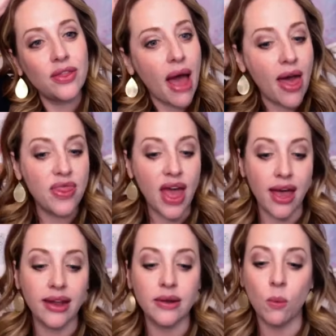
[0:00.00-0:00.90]
And
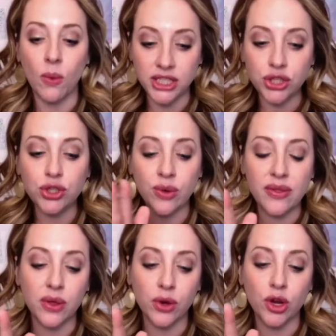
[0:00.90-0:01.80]
then once you
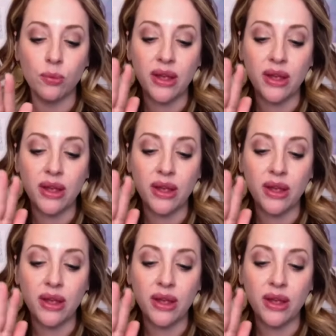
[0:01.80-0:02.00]
join the group,